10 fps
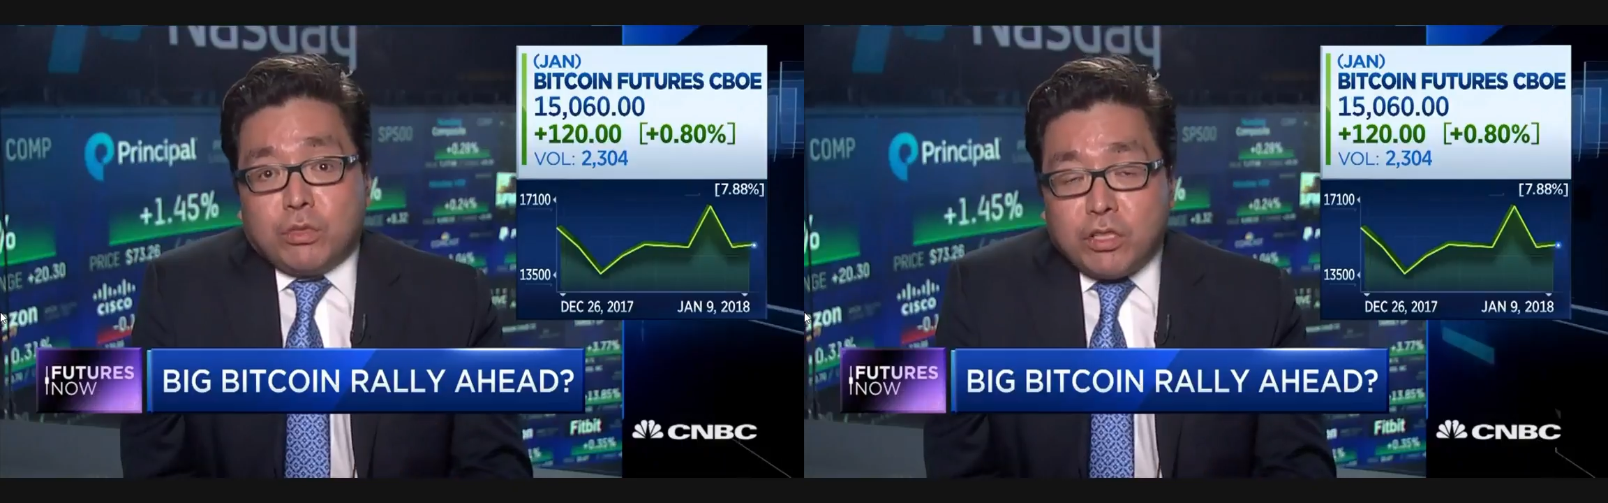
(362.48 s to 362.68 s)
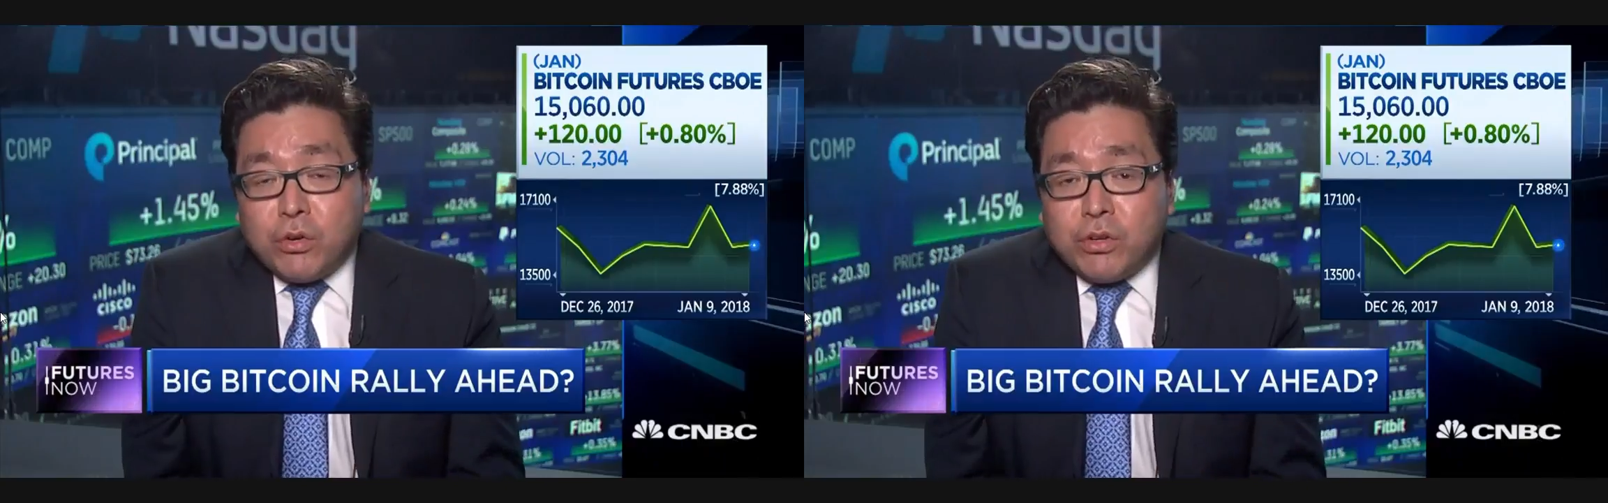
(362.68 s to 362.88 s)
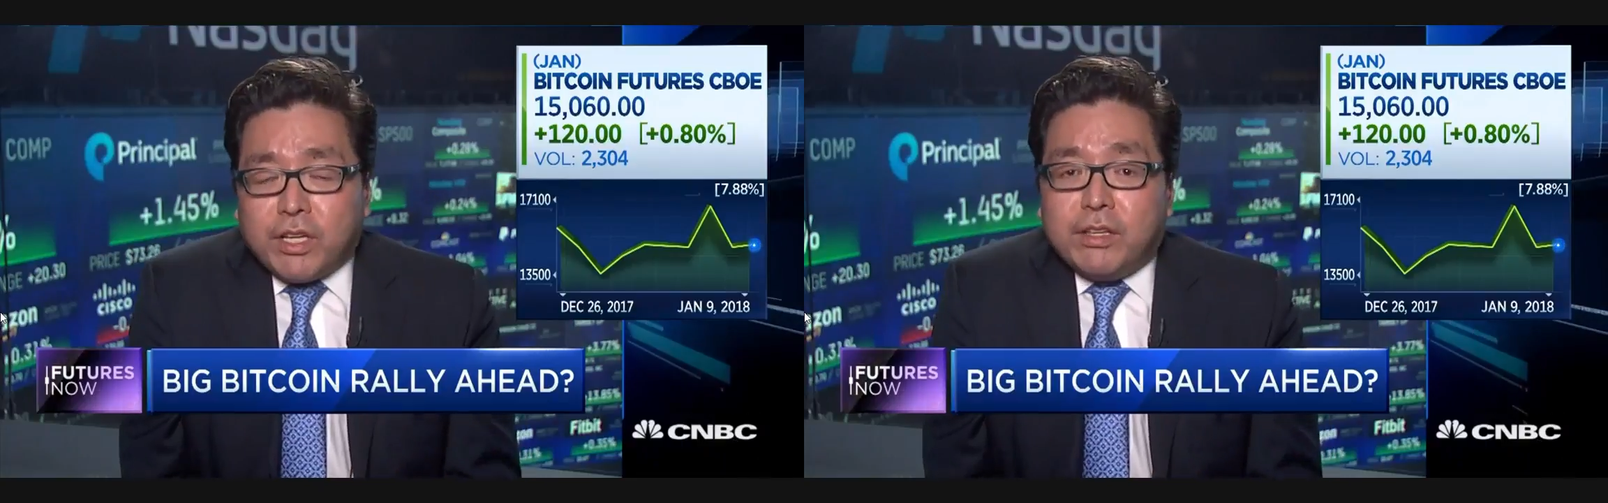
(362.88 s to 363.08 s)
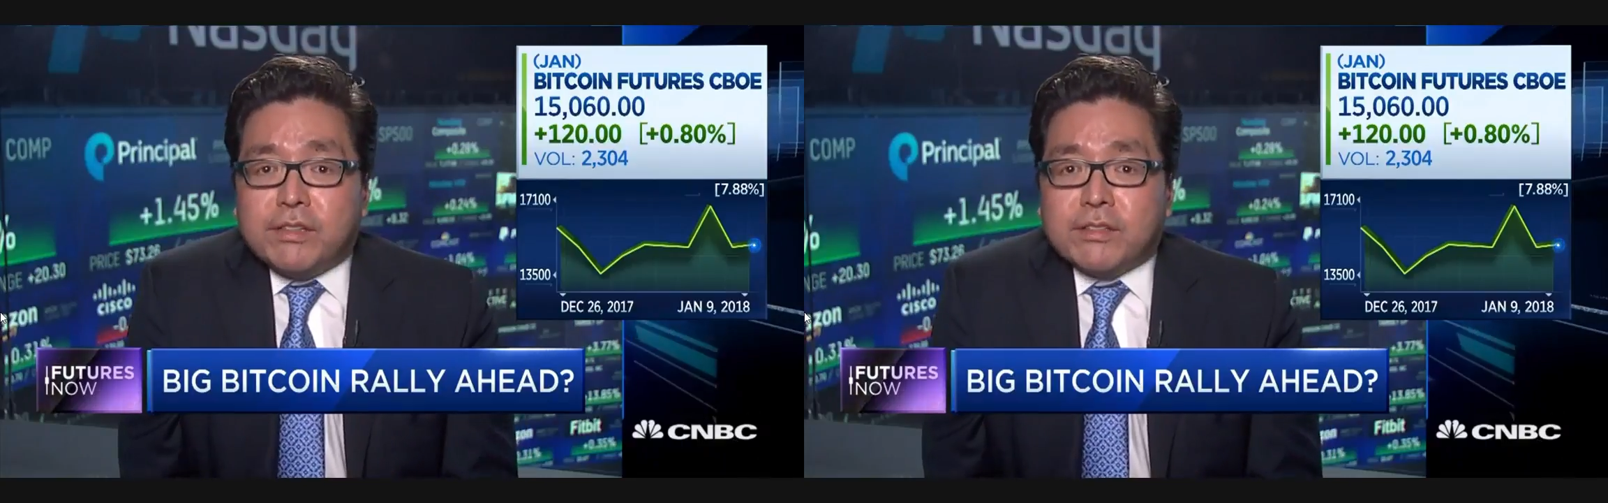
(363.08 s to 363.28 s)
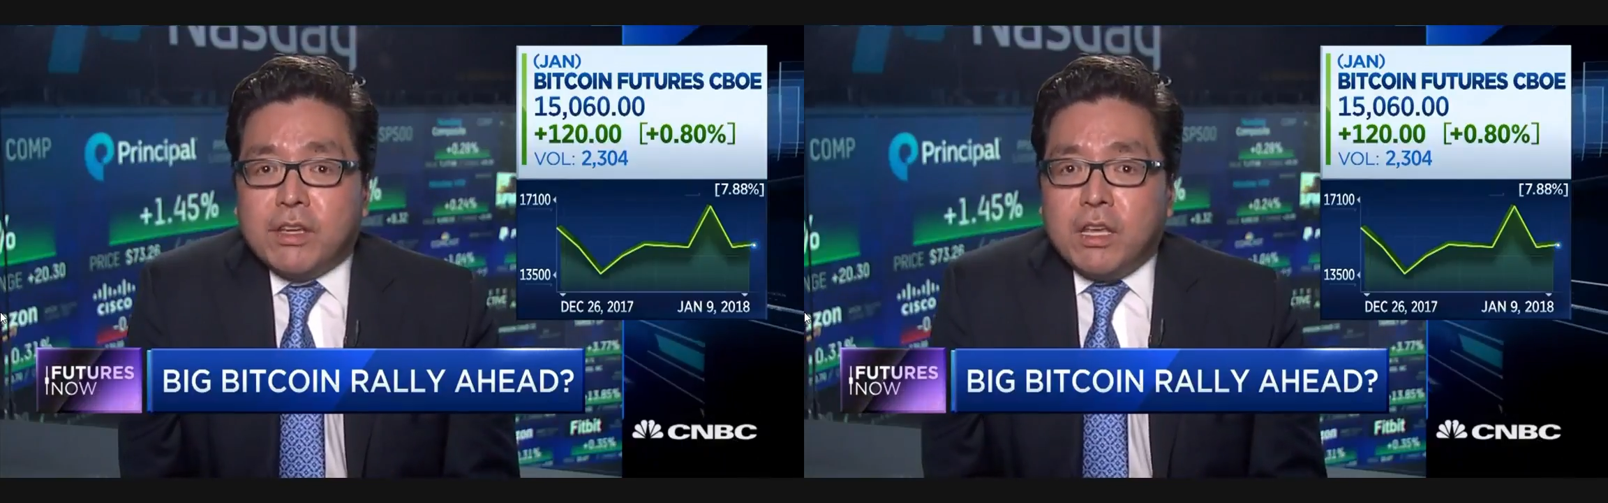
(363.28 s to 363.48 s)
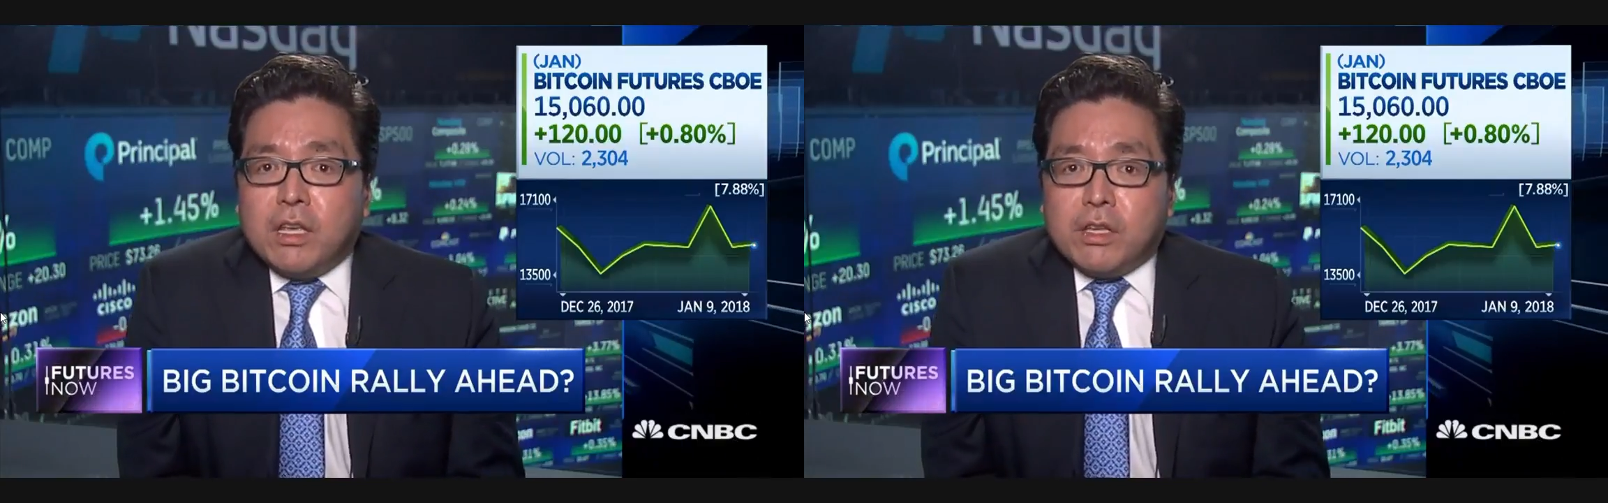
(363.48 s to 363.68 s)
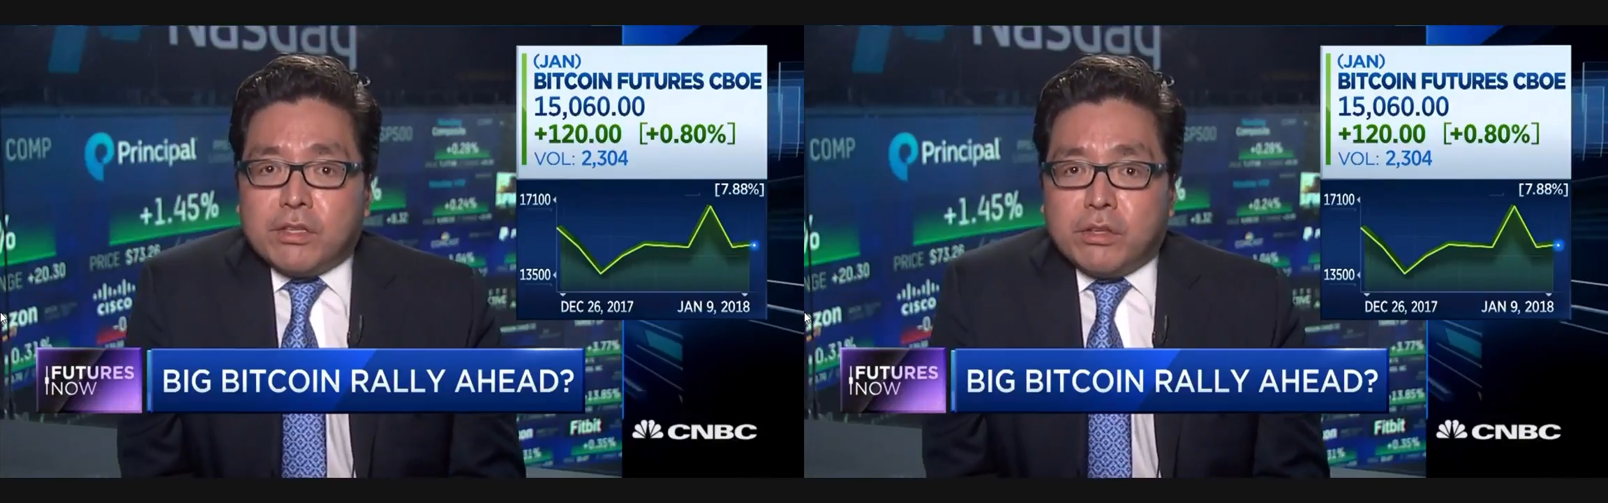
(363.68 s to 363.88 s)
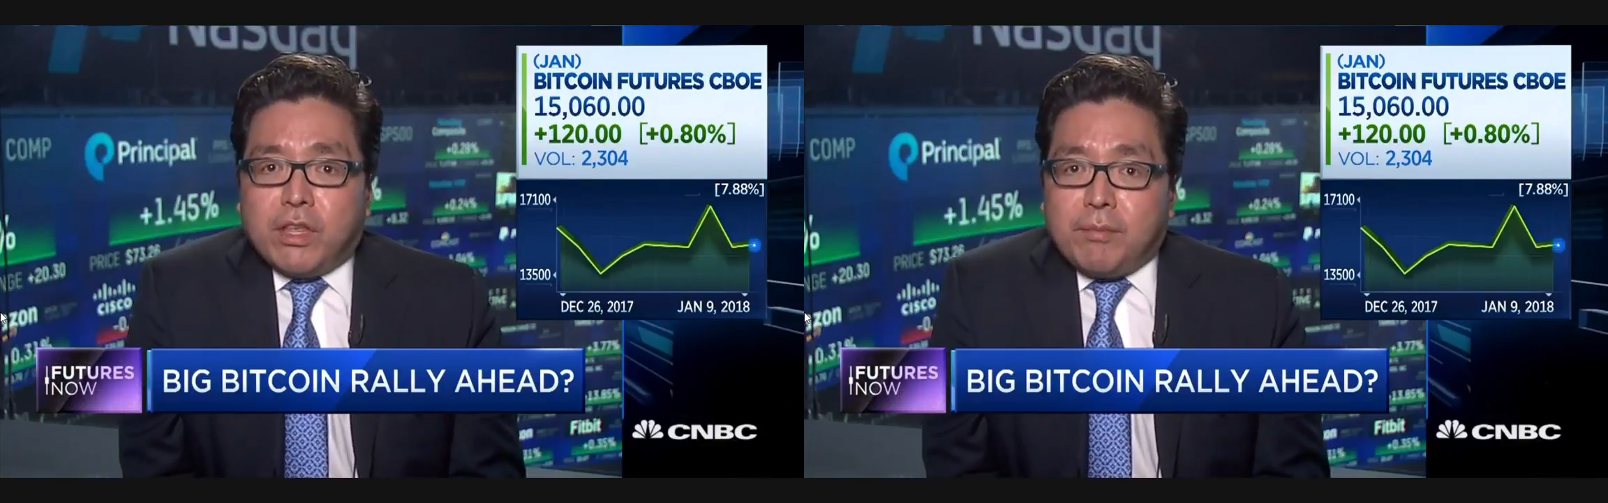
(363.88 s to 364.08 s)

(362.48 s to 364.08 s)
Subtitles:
tokens. So